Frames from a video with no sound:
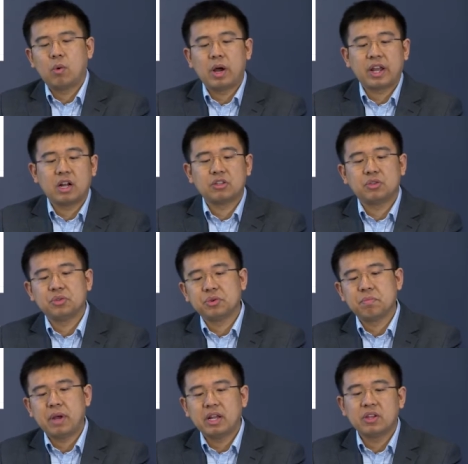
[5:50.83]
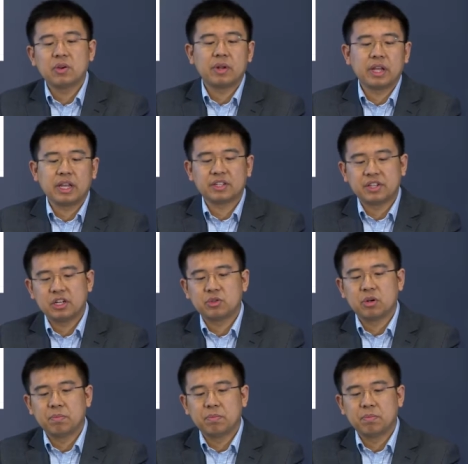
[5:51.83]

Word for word: why can't you do it manually, et cetera.